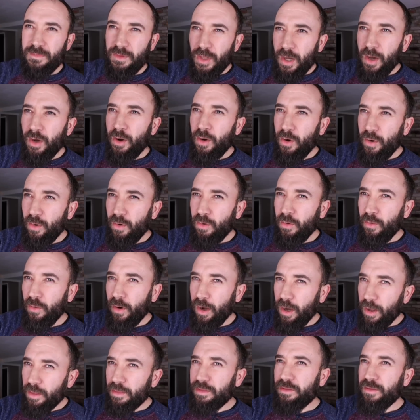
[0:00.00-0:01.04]
Though,
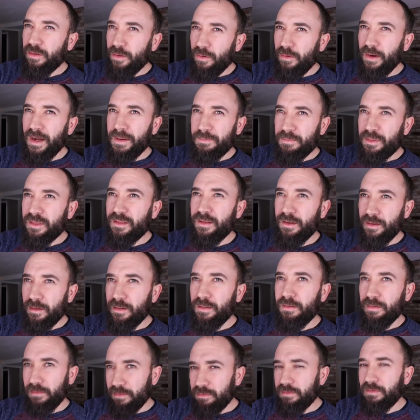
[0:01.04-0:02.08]
also, I'm
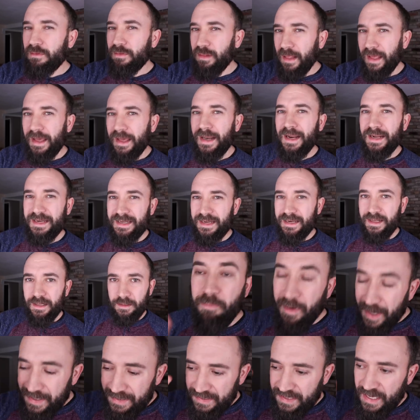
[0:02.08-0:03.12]
still glad I did it.
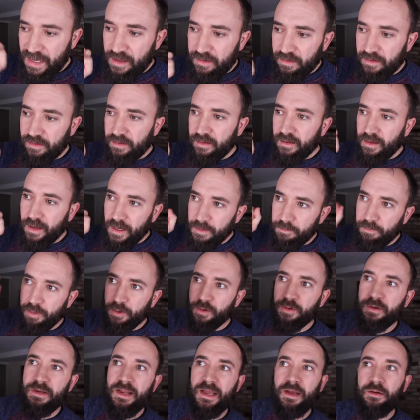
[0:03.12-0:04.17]
But yes, I
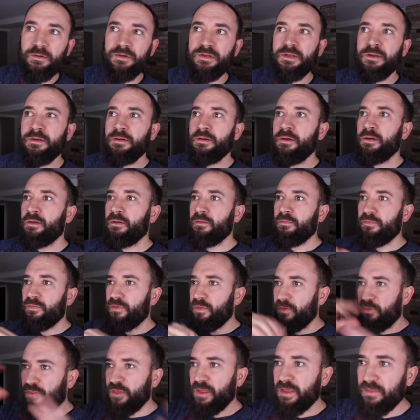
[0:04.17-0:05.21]
burned out.
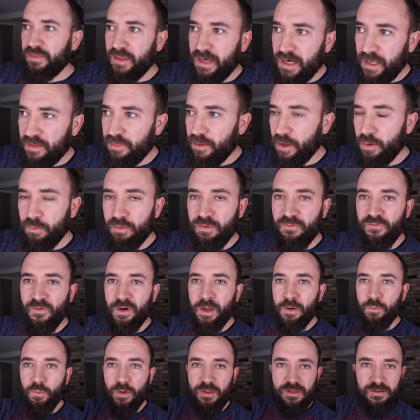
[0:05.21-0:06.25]
The thing that I thought was
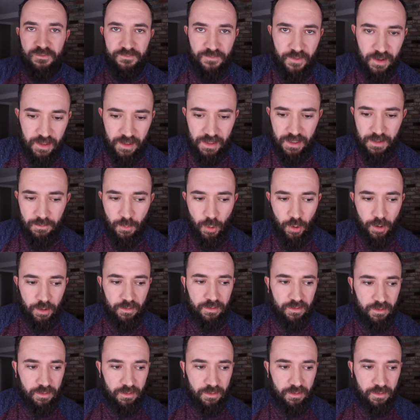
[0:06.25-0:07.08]
fun wasn't fun anymore,